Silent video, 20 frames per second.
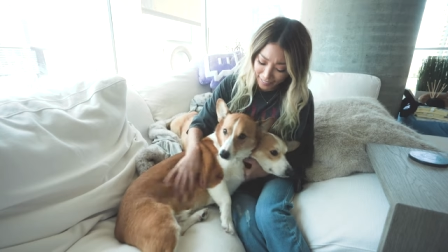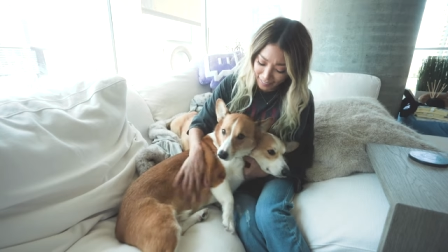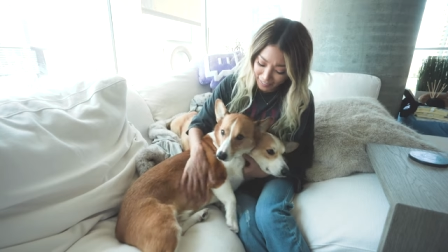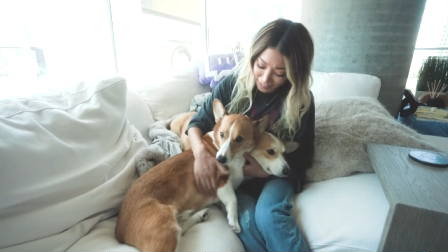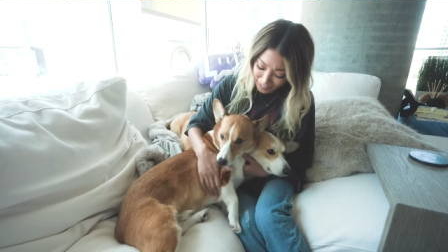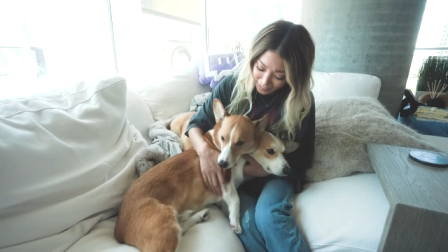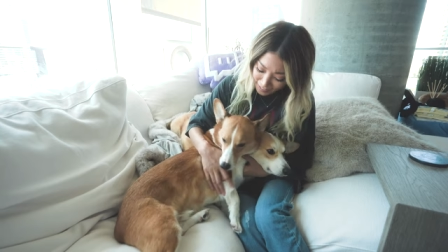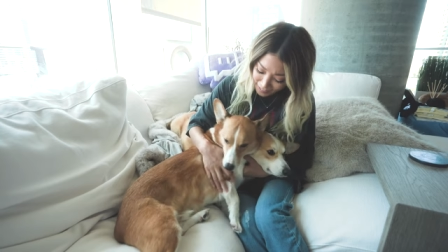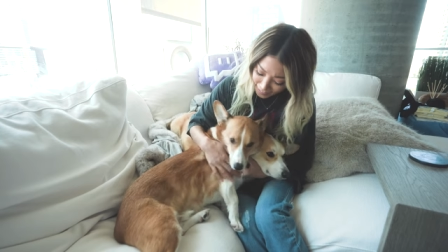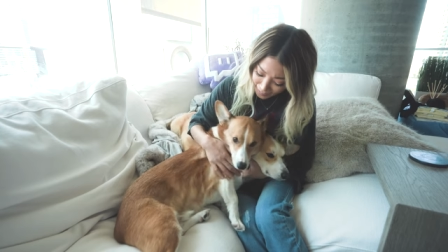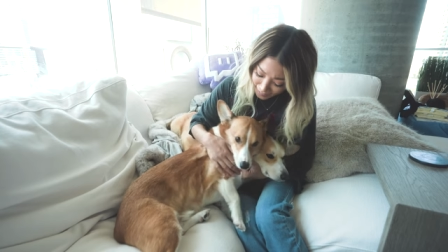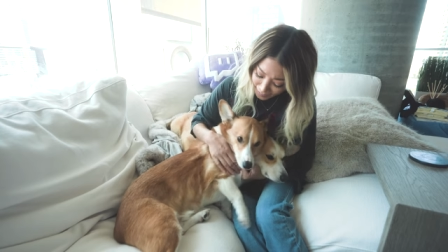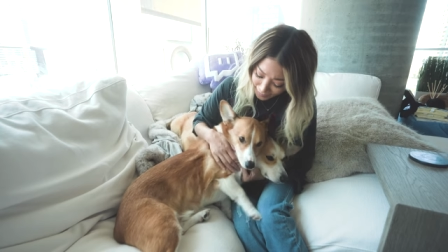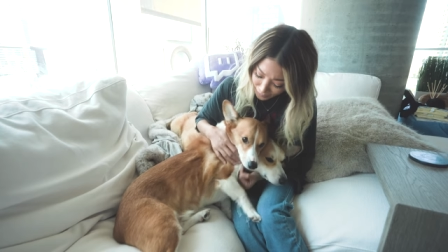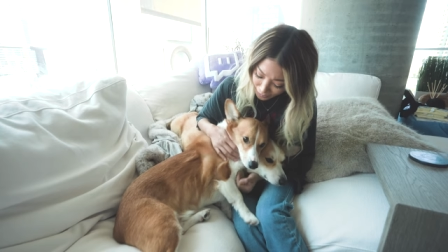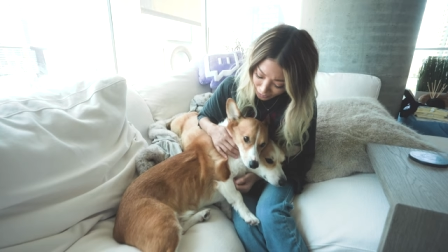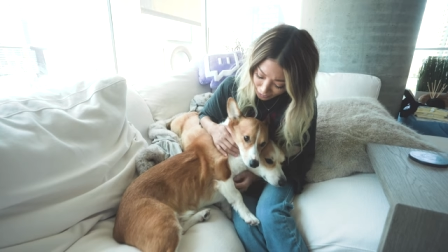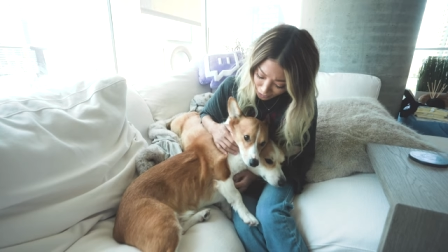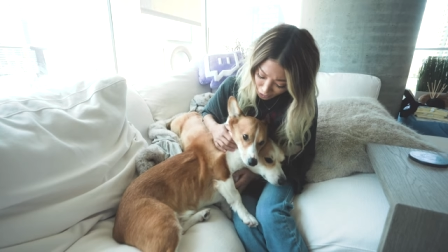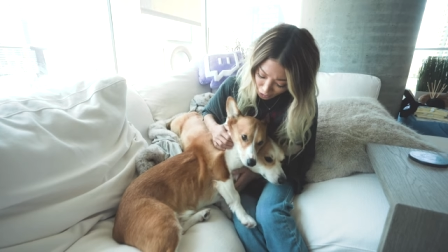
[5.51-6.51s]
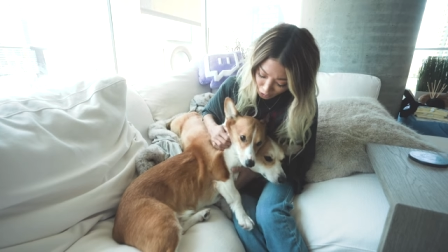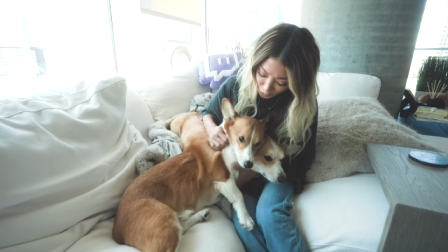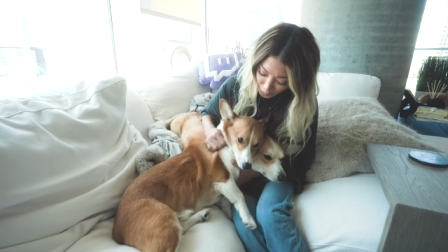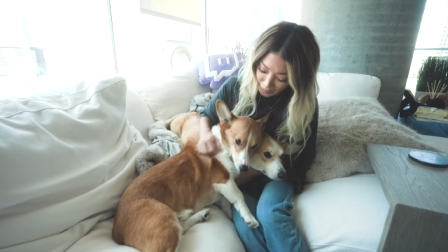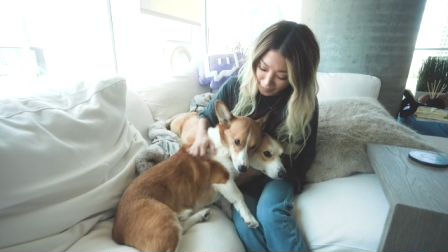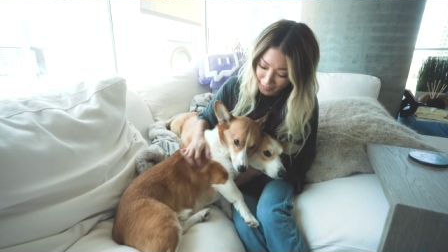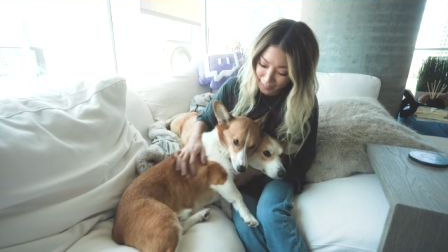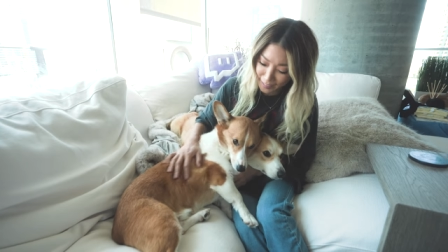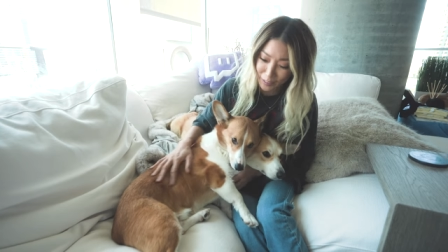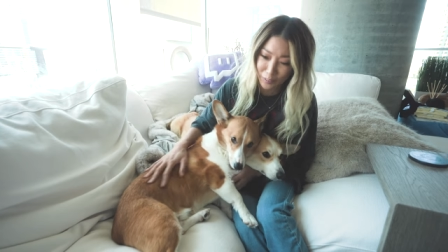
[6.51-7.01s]
there, Steve. Are you
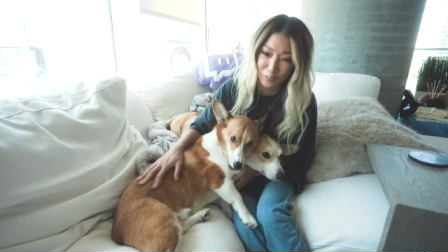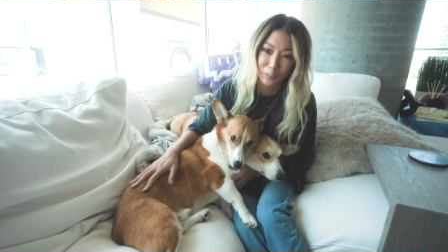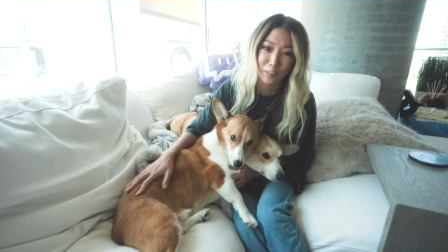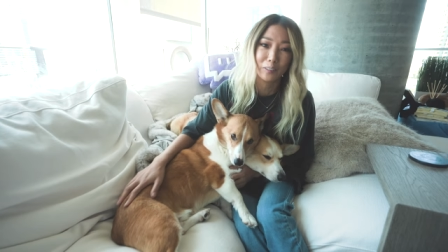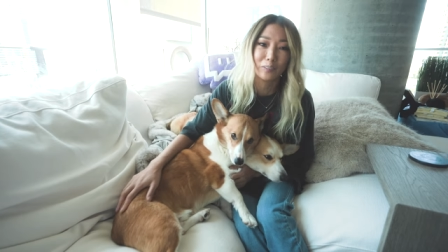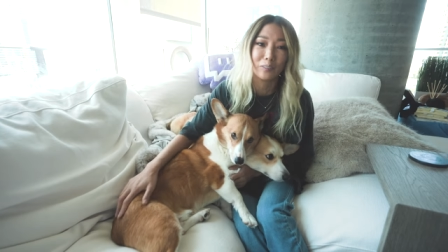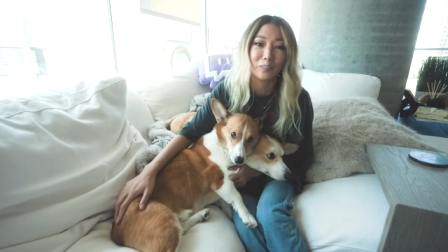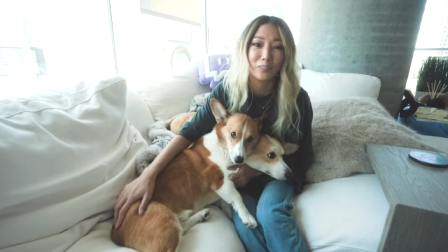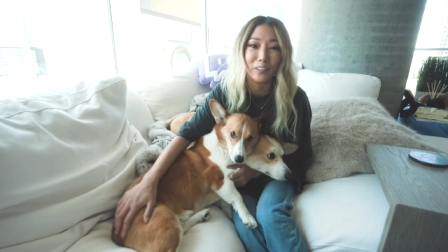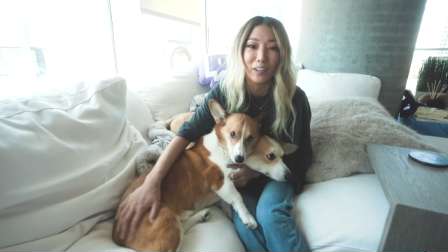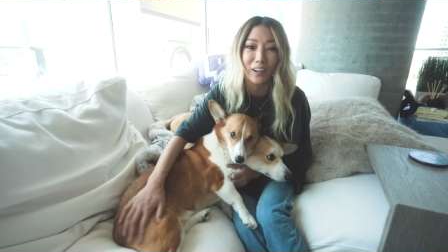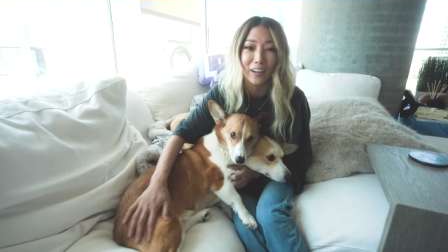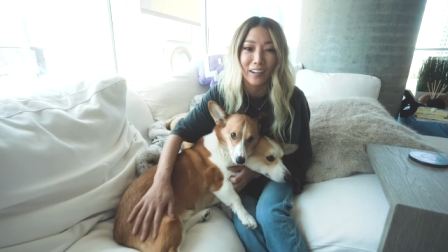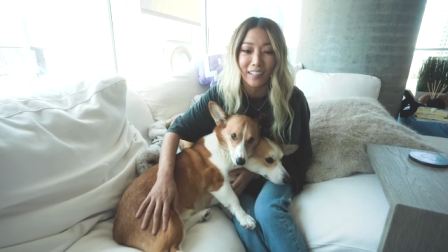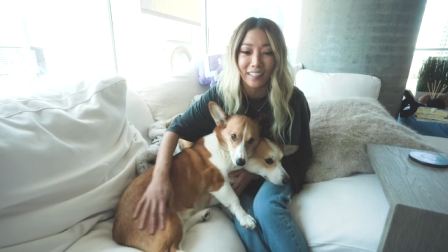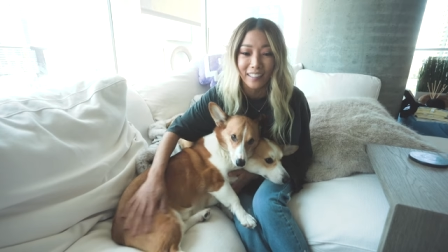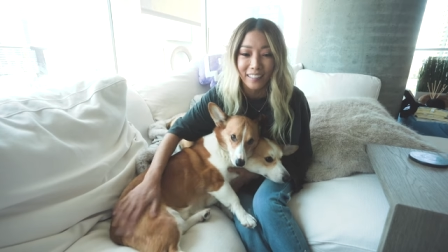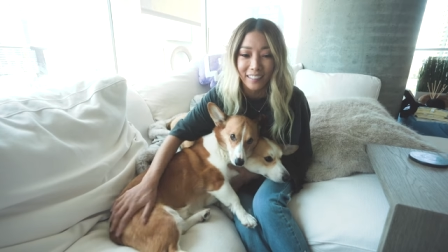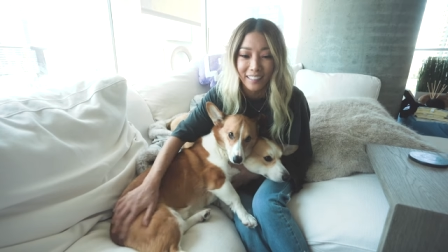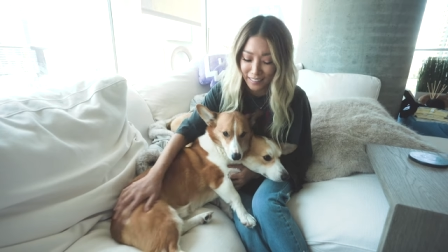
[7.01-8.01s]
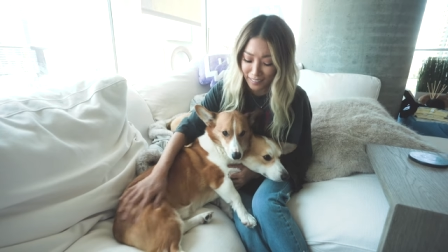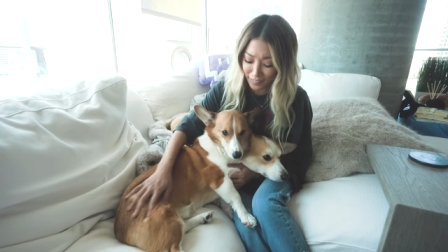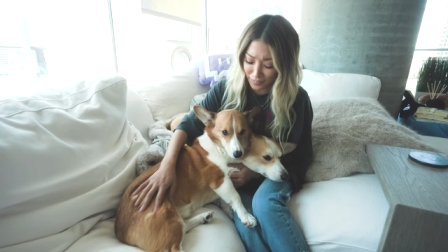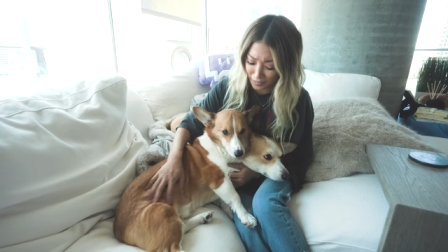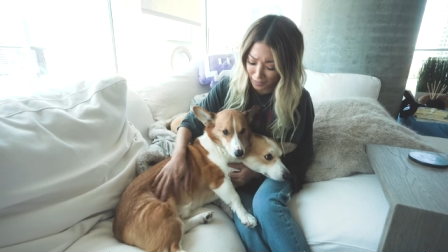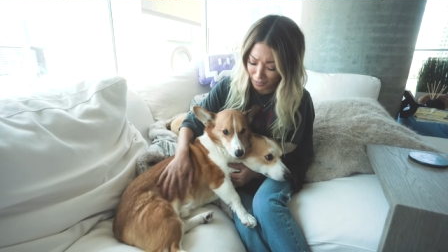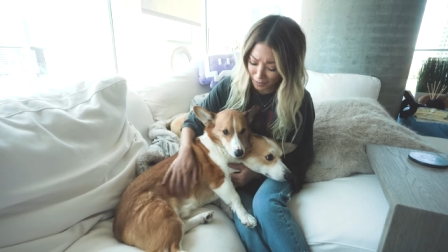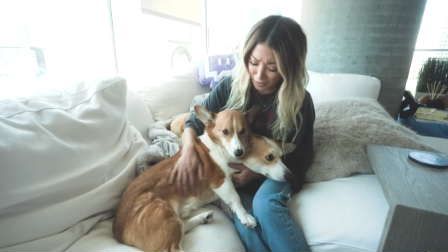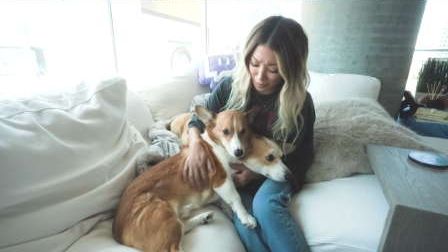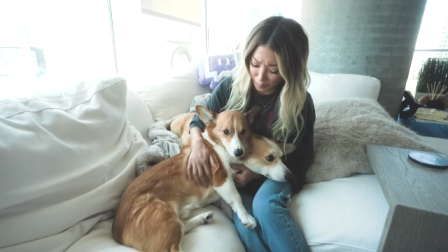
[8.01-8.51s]
joining us for the vlog? Steve
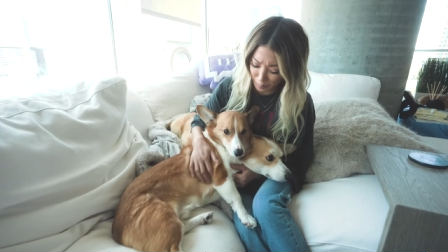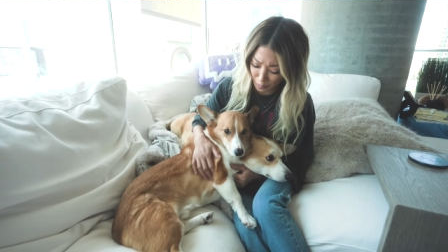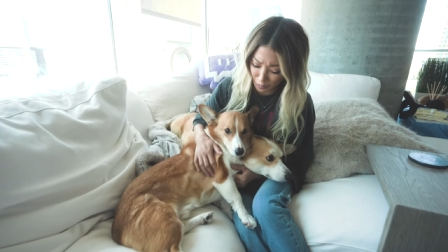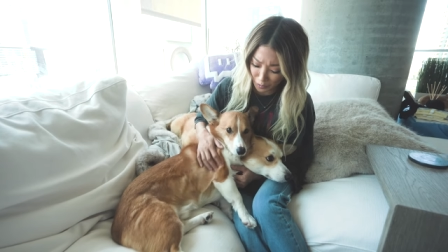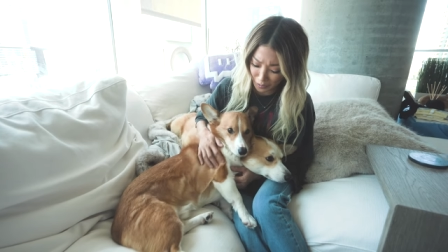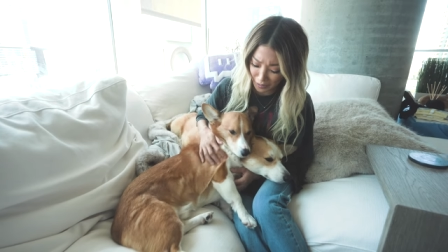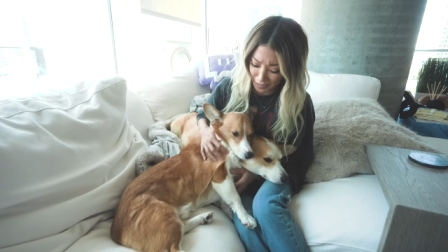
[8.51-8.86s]
is in a good mood